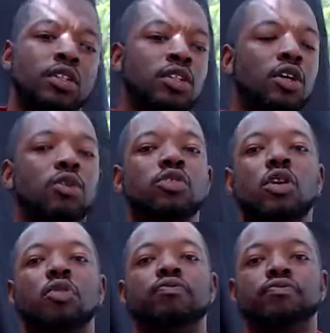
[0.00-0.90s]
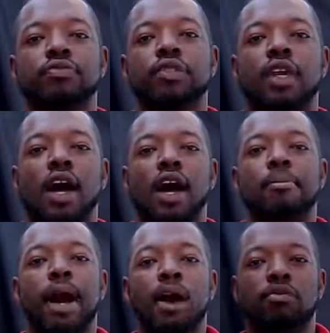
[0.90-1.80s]
You know, so I'm
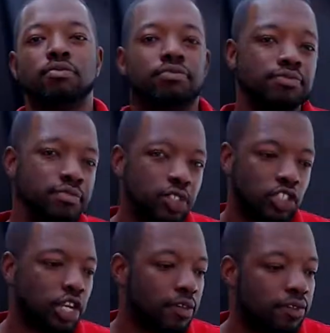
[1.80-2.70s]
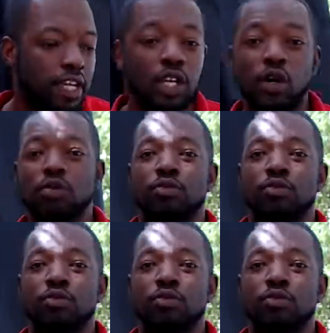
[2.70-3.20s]
out. Share the video.